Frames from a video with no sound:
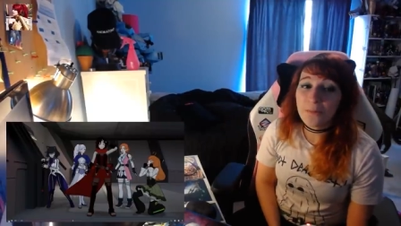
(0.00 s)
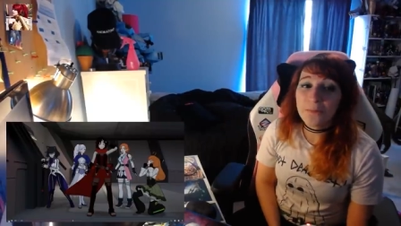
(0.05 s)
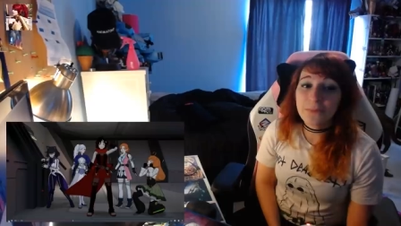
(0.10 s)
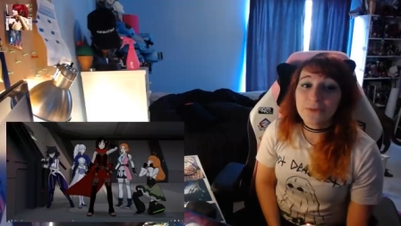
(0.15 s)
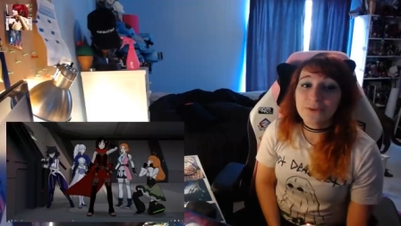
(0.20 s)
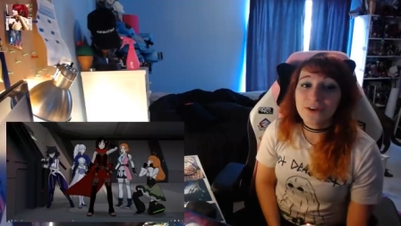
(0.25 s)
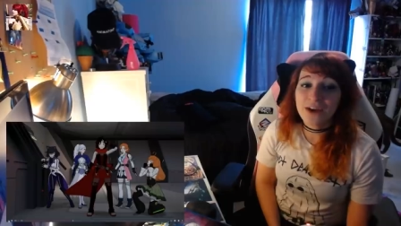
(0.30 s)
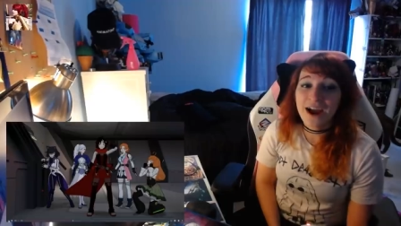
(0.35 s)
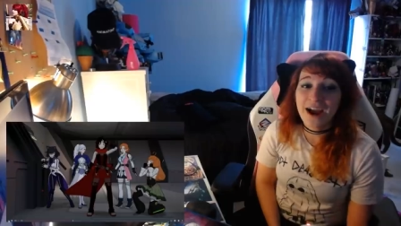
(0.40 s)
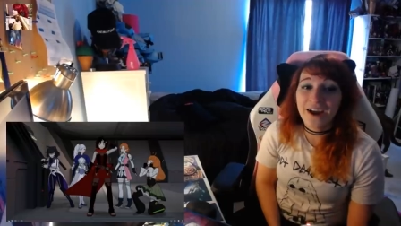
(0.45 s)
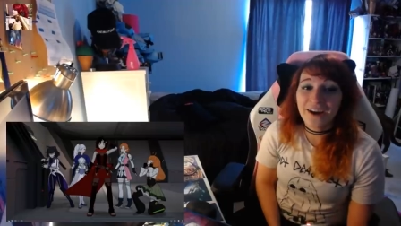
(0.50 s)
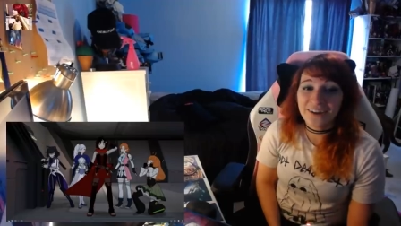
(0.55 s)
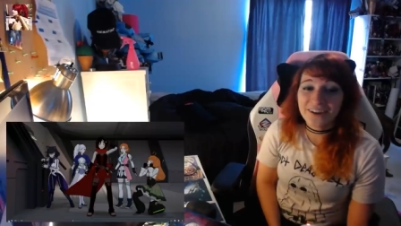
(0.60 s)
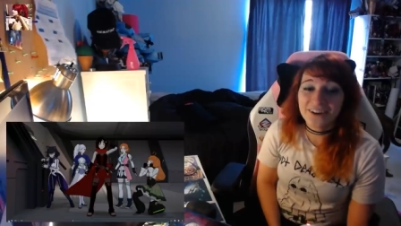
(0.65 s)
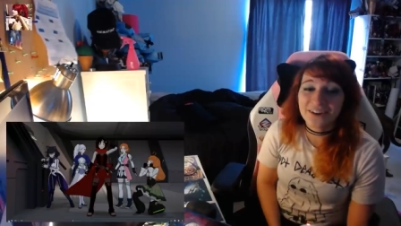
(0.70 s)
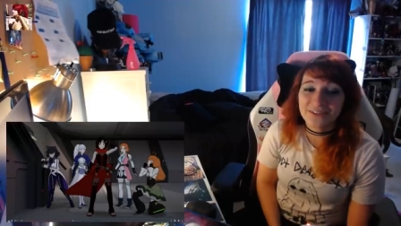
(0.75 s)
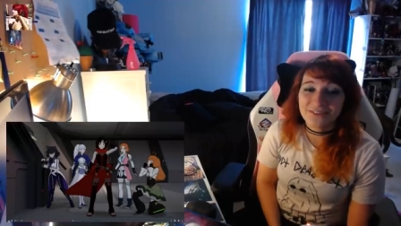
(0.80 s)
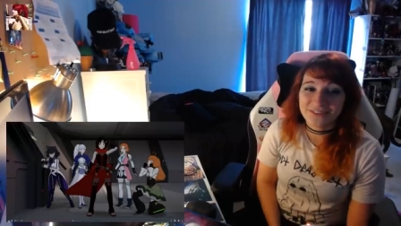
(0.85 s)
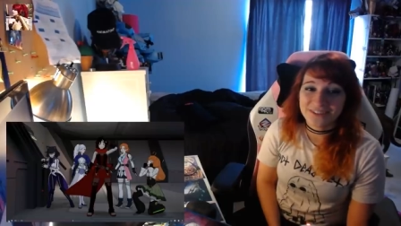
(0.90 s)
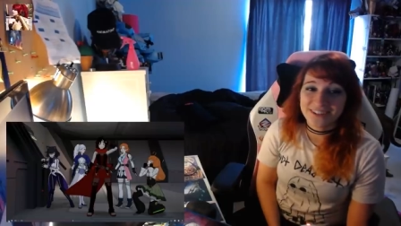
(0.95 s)
proud
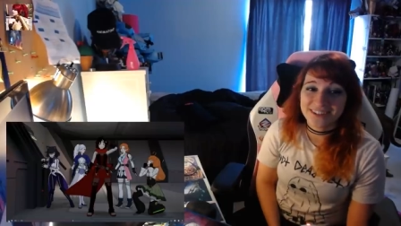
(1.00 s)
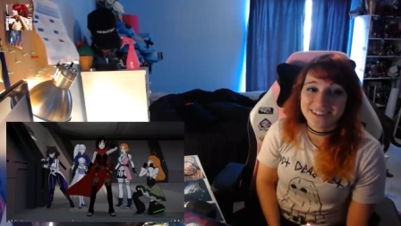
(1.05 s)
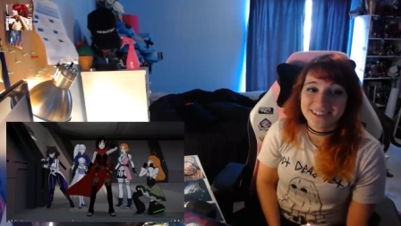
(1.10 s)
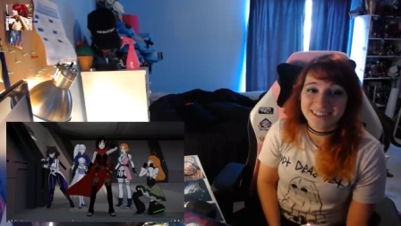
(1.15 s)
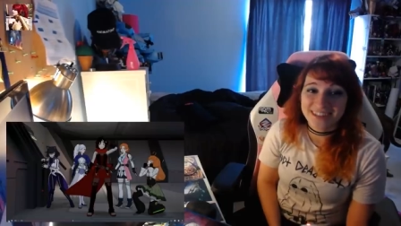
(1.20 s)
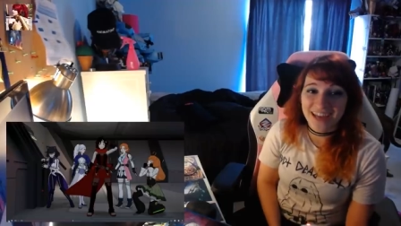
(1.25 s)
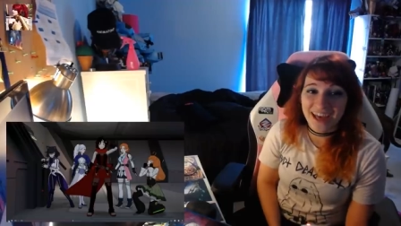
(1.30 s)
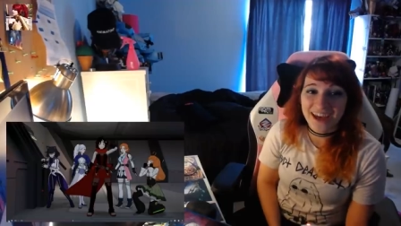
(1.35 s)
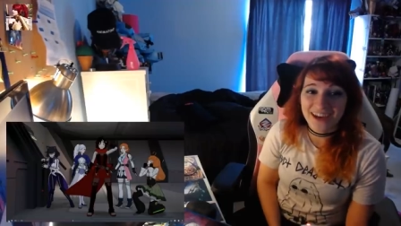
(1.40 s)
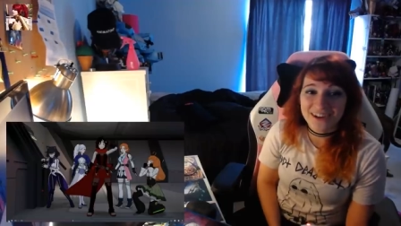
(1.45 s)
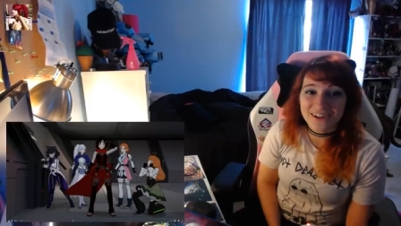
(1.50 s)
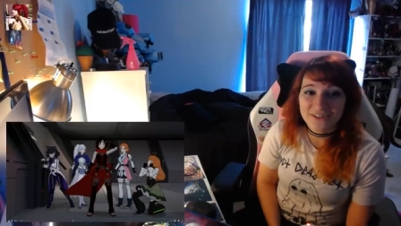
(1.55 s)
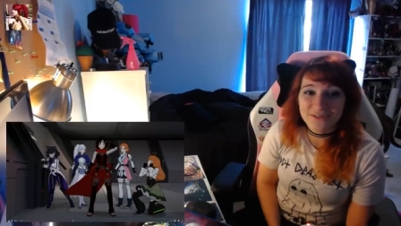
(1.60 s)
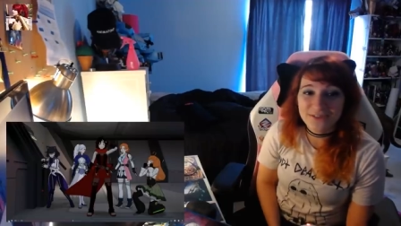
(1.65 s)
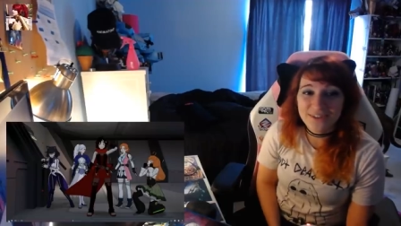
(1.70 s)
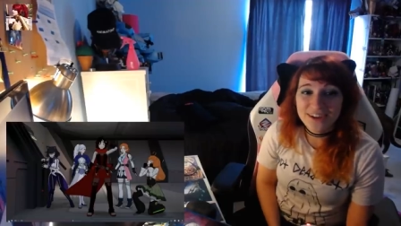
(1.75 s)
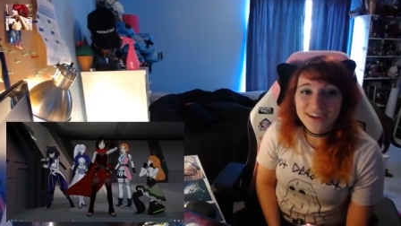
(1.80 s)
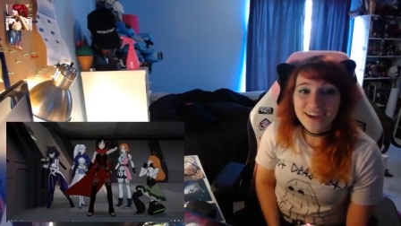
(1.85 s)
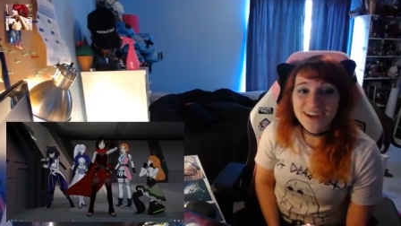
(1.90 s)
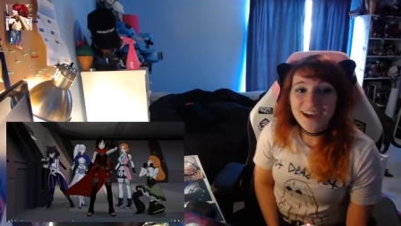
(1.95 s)
of herself.
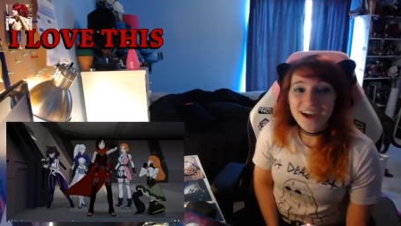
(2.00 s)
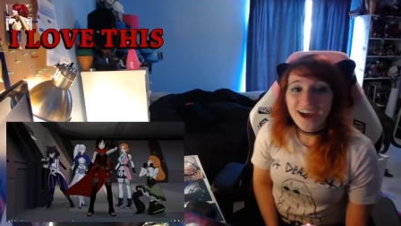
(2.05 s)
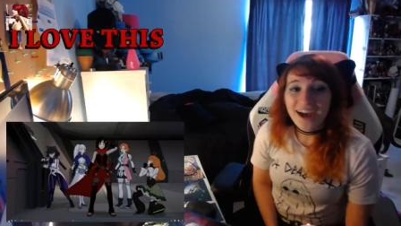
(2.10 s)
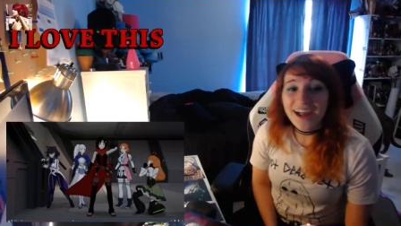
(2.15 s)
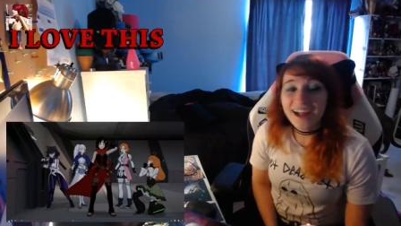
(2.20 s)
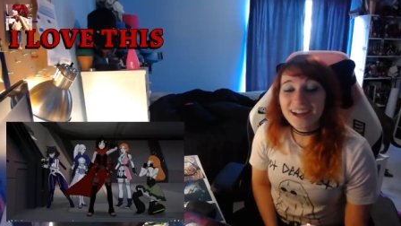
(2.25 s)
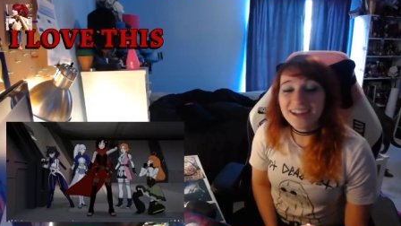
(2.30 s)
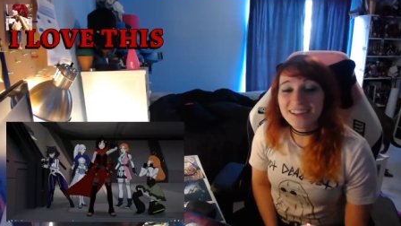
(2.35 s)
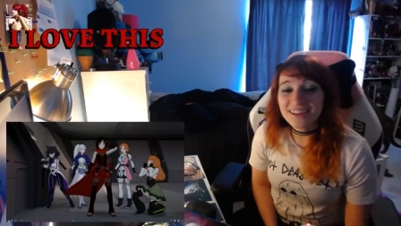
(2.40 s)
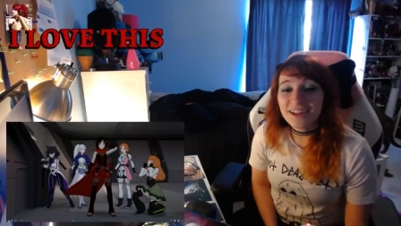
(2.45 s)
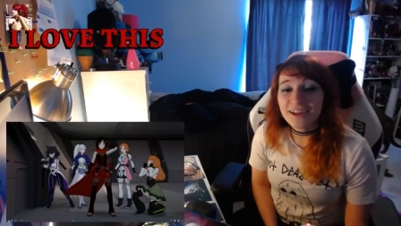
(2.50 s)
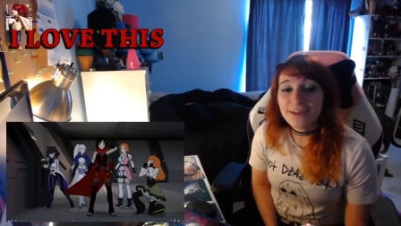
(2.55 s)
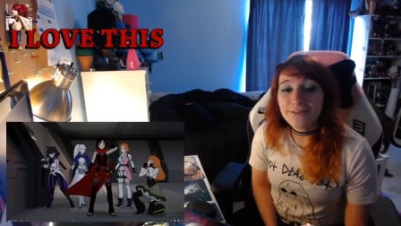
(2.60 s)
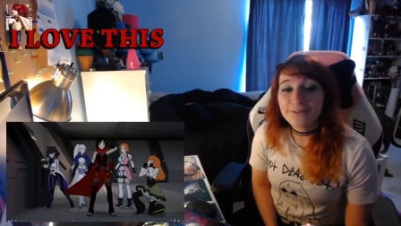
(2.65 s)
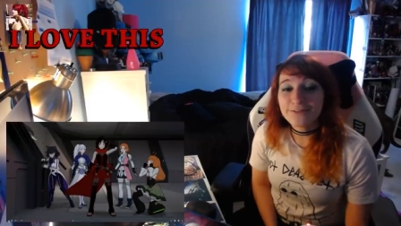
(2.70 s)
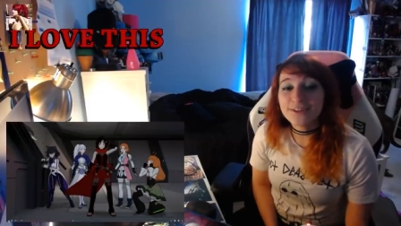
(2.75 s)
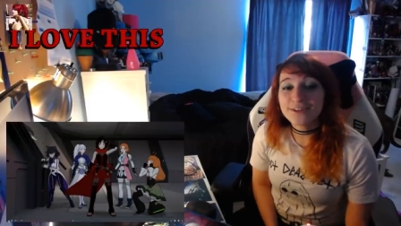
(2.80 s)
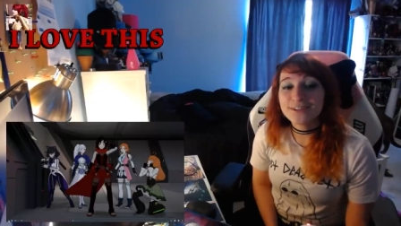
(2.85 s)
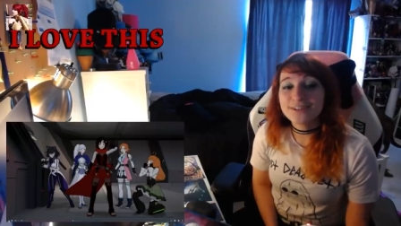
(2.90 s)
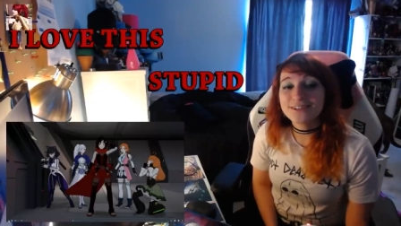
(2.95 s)
I love
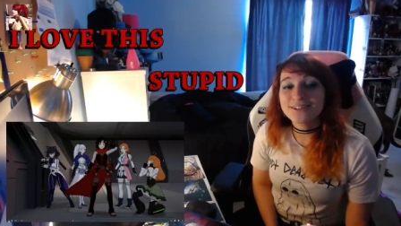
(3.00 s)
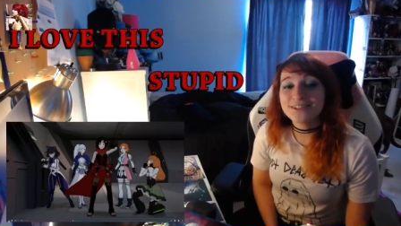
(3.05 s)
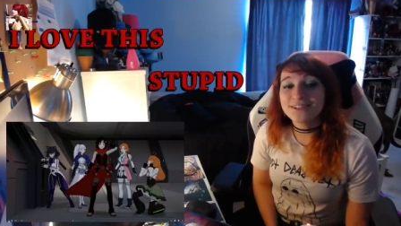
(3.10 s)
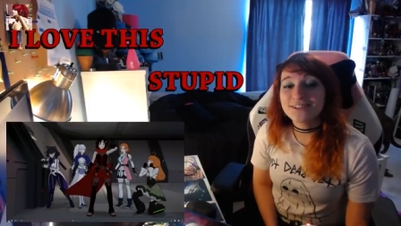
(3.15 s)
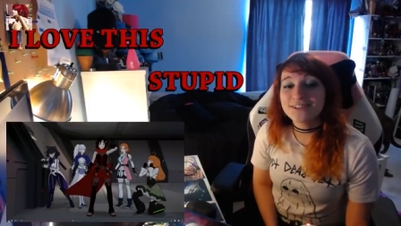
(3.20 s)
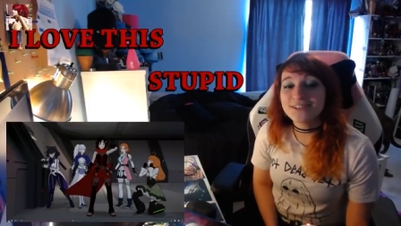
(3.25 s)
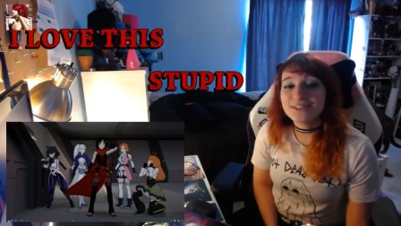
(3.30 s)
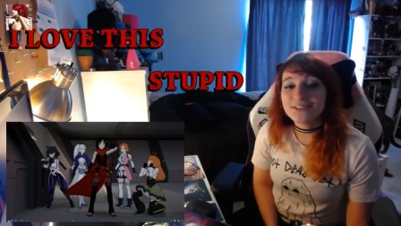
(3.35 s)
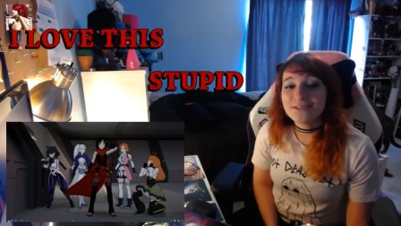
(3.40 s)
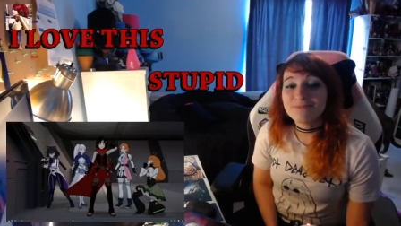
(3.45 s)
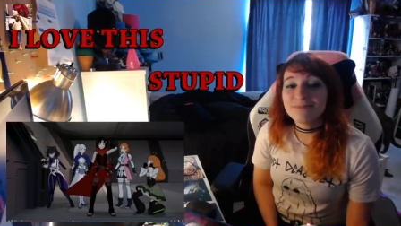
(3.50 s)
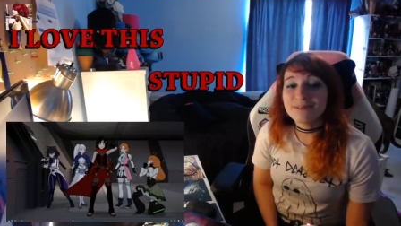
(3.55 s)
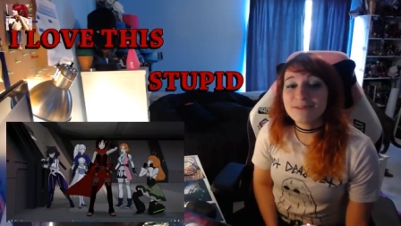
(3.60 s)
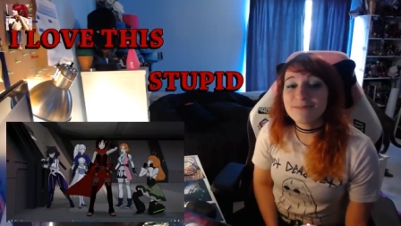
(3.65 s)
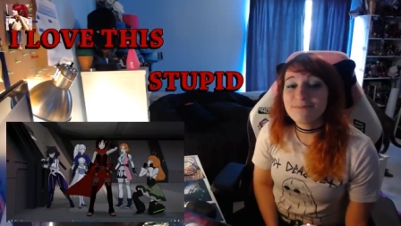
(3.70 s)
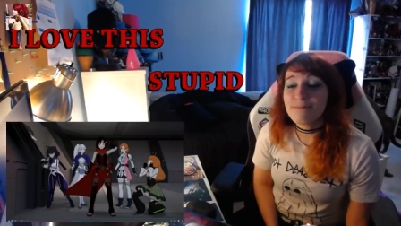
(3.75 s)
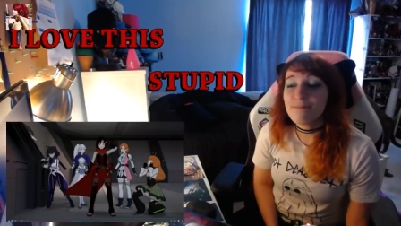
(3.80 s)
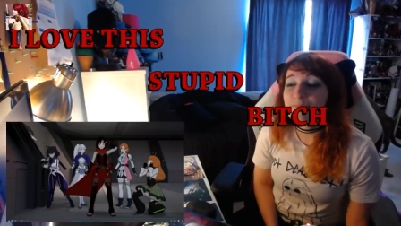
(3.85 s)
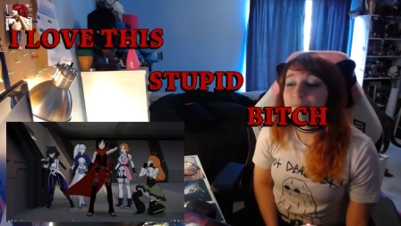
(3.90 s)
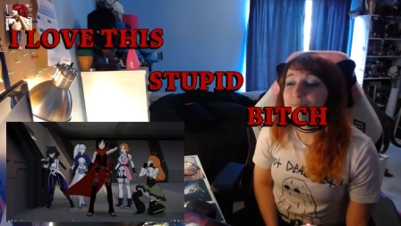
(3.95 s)
this
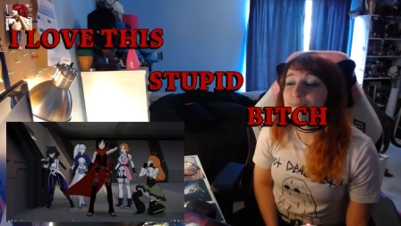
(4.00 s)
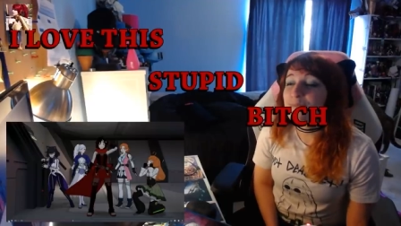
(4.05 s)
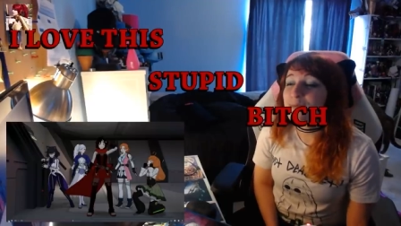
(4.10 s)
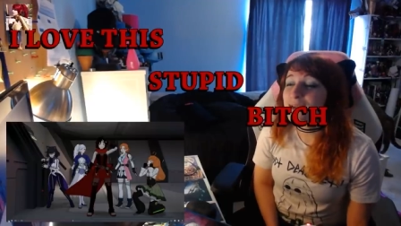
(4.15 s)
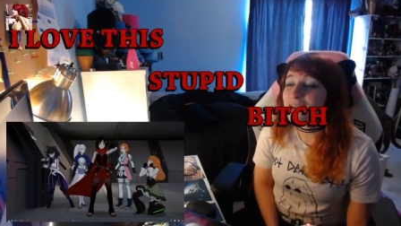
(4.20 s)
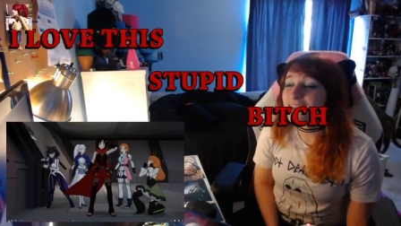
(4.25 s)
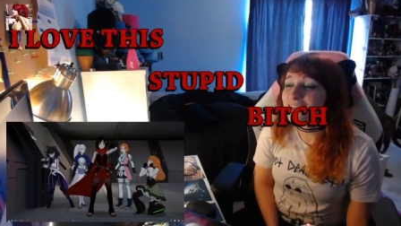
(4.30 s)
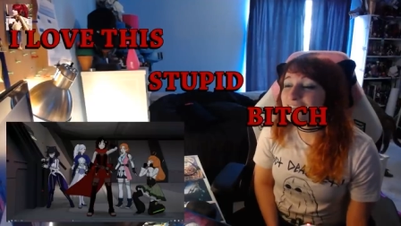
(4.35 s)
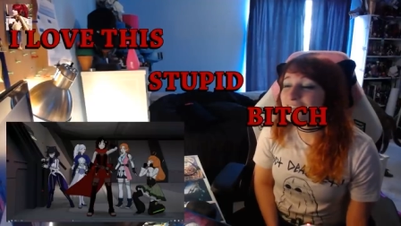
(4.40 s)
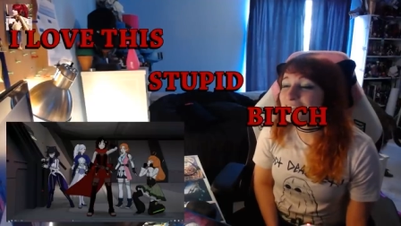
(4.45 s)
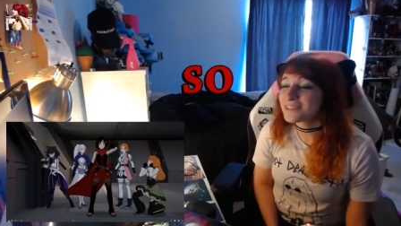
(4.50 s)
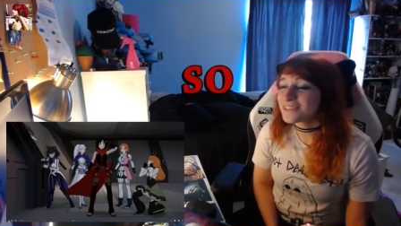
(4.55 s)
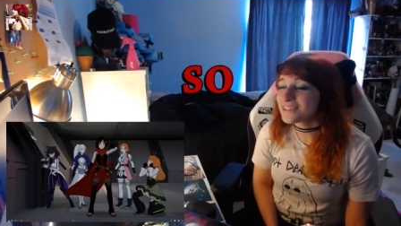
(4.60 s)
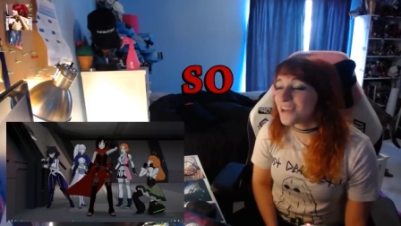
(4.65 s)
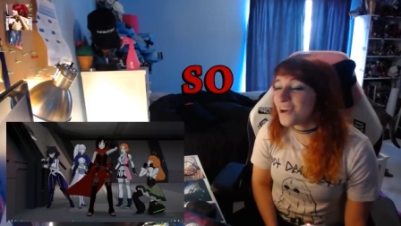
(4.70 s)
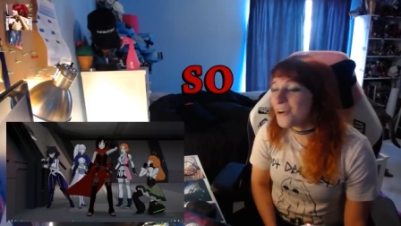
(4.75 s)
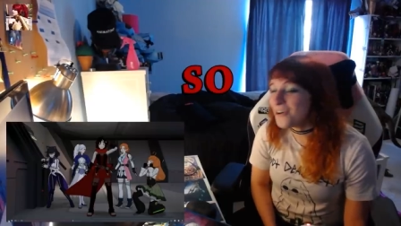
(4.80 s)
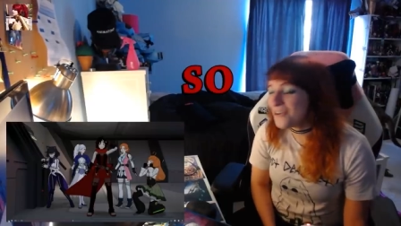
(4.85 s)
stupid bitch so